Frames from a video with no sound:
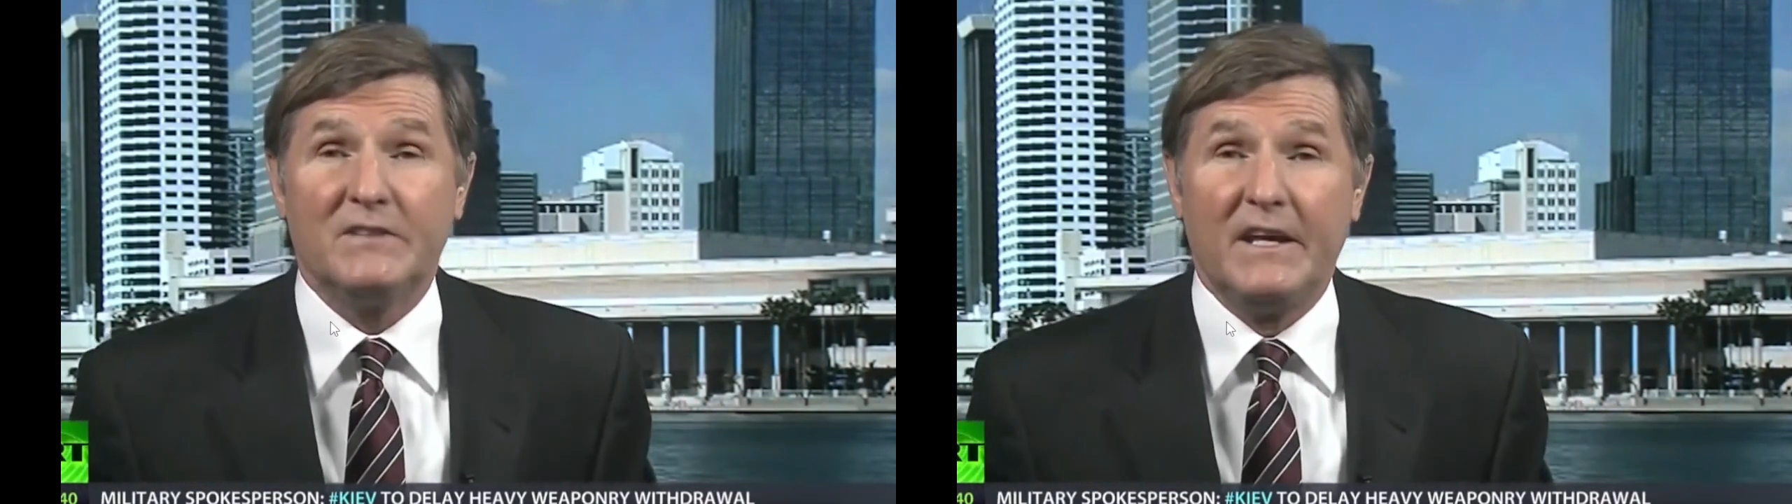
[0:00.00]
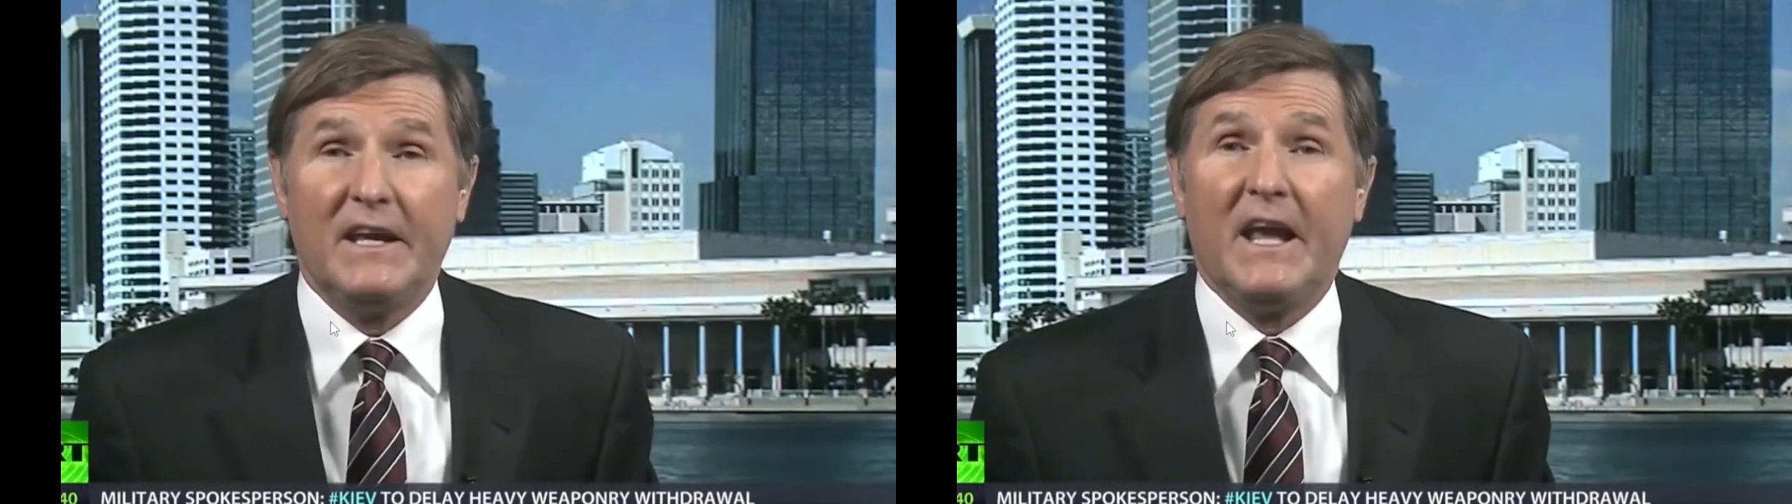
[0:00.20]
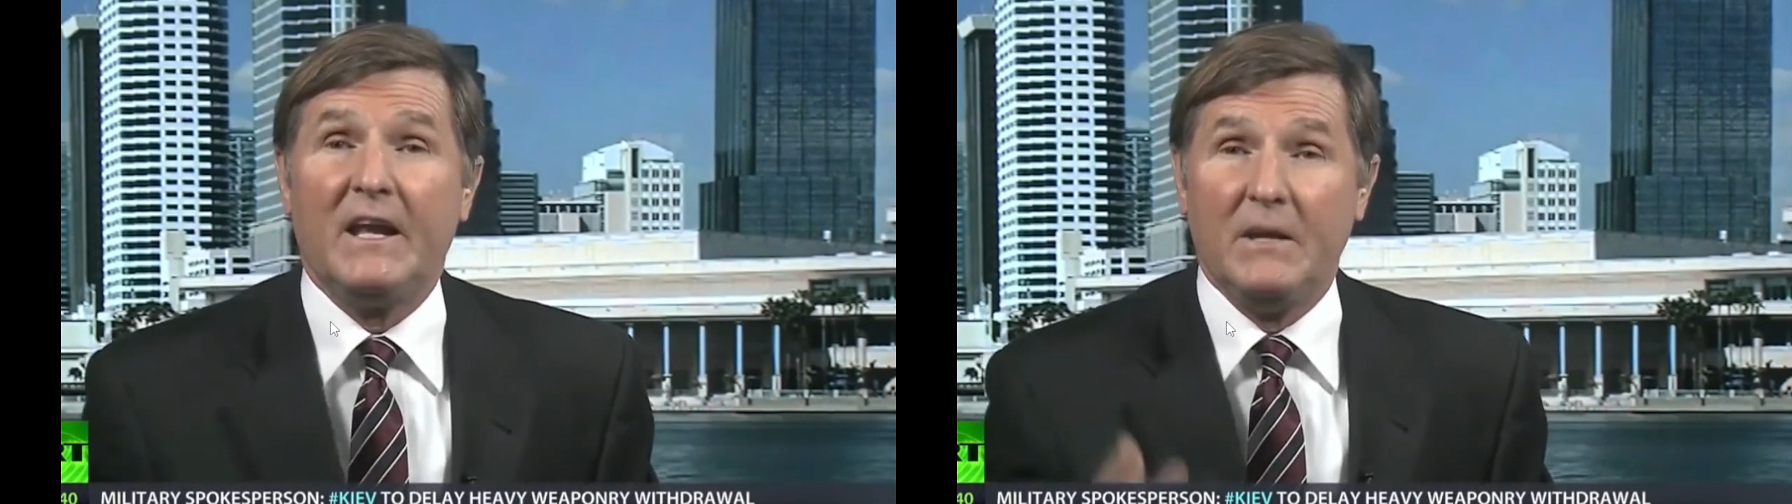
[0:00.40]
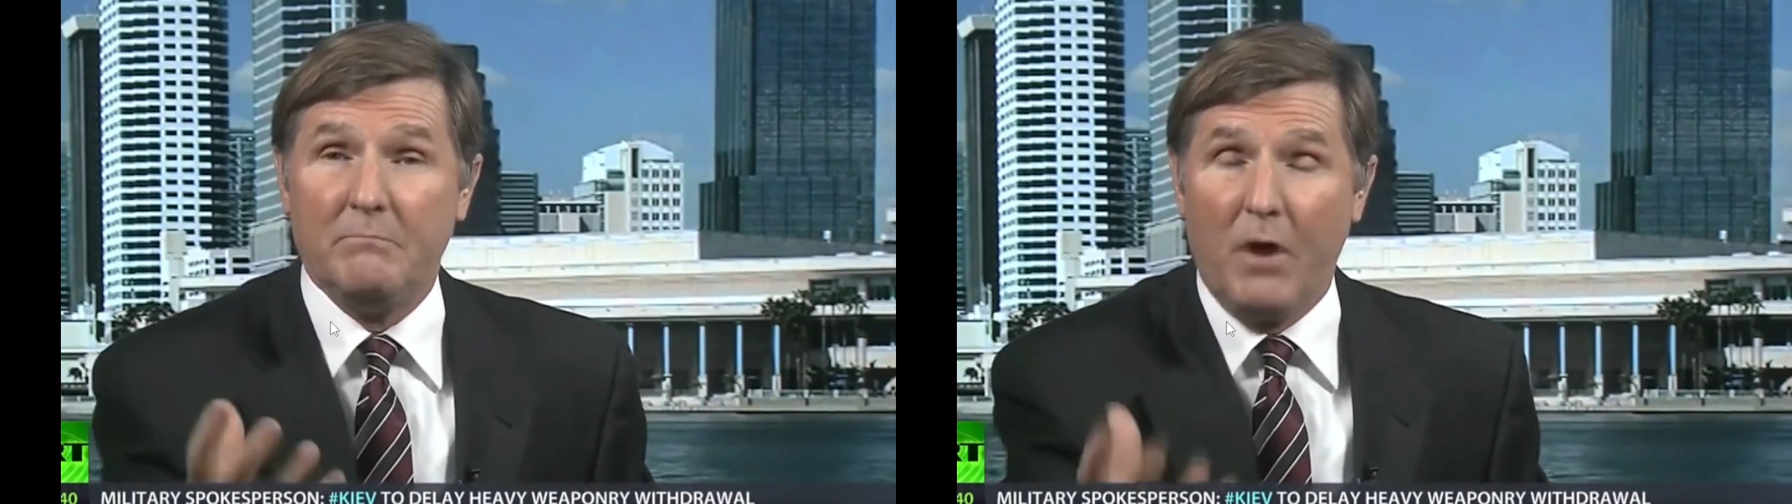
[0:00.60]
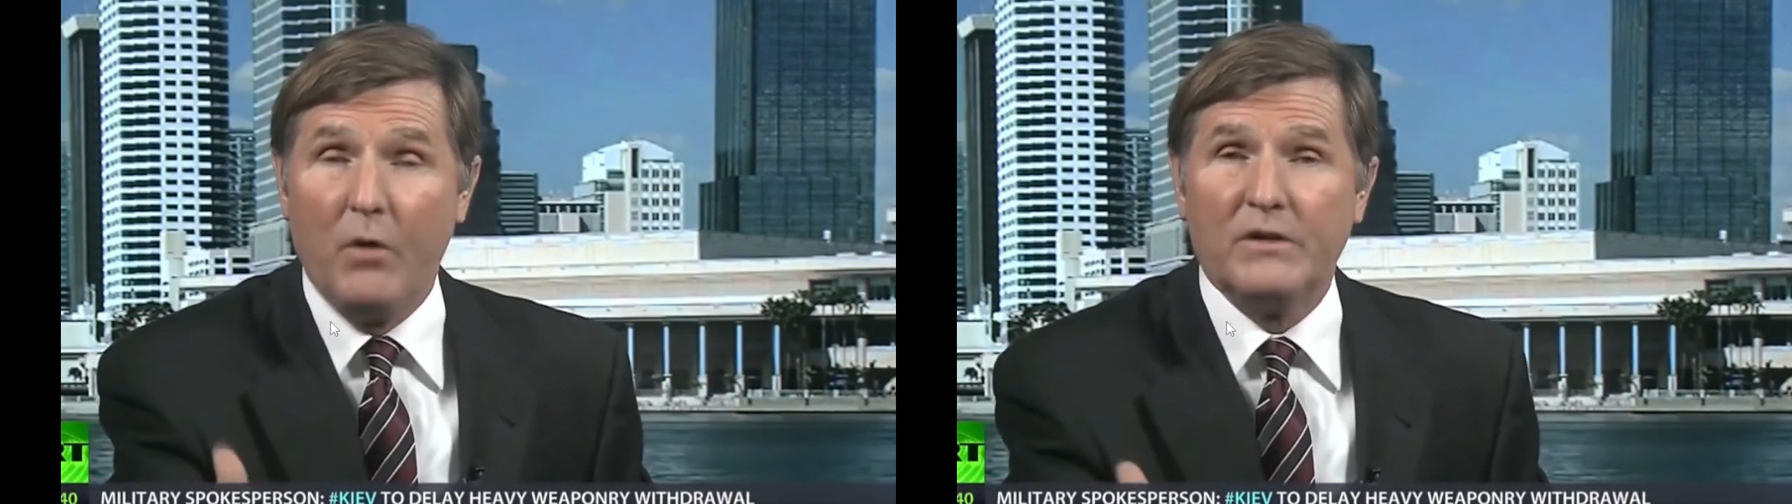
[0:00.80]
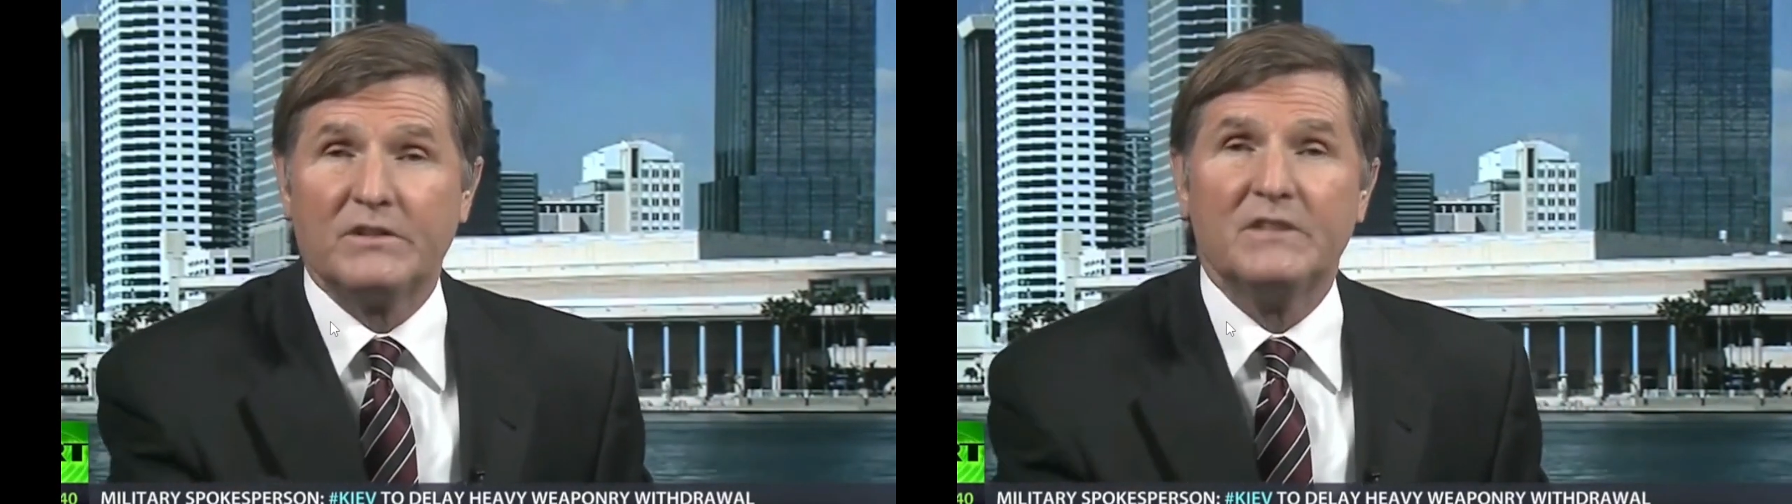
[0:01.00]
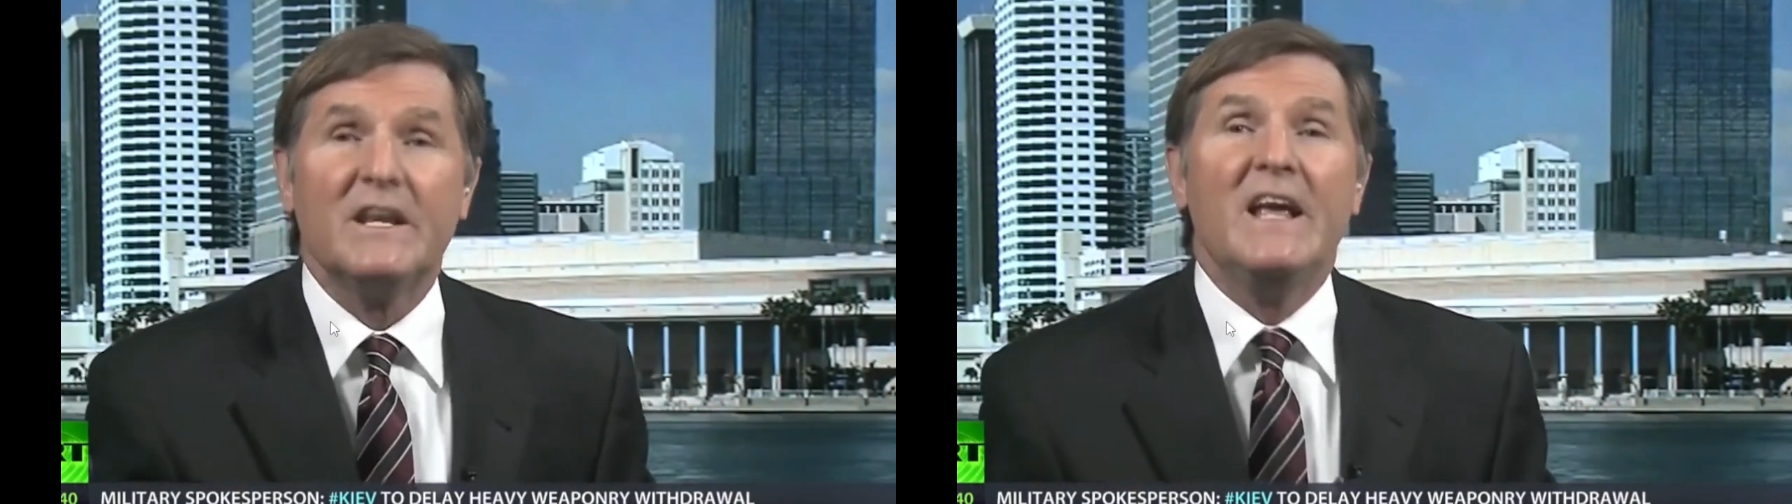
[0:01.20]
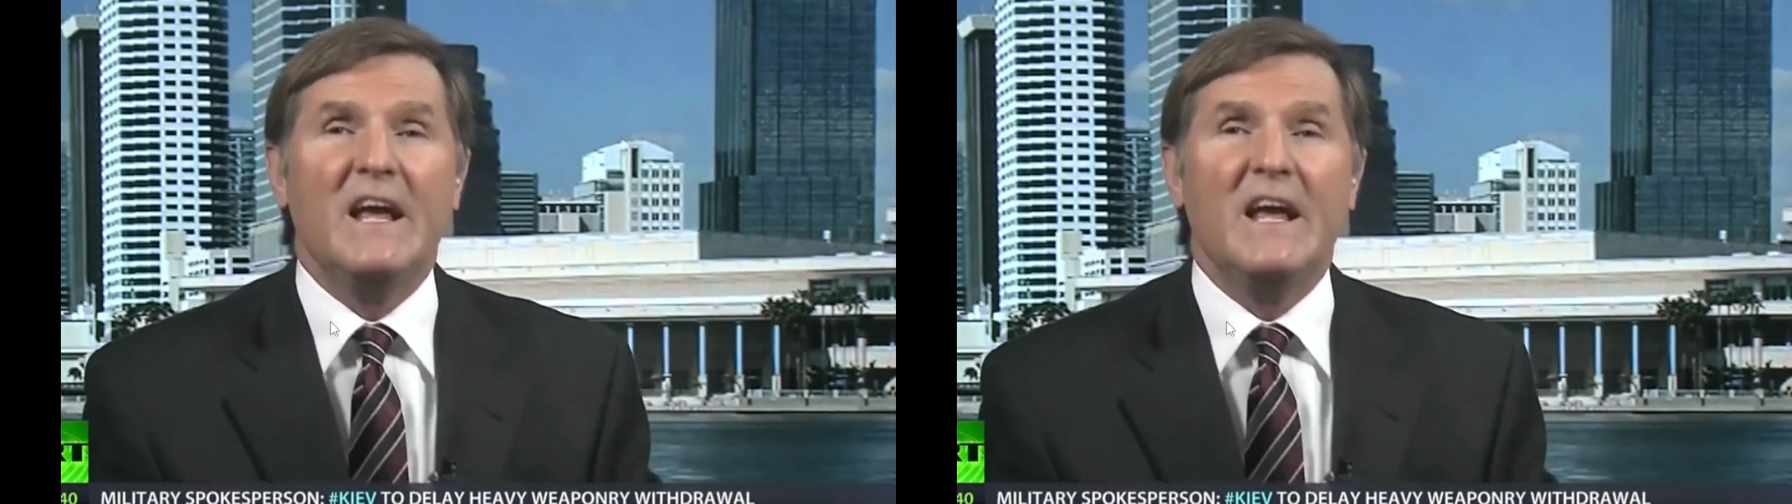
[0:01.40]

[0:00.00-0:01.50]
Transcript: they can in bonuses,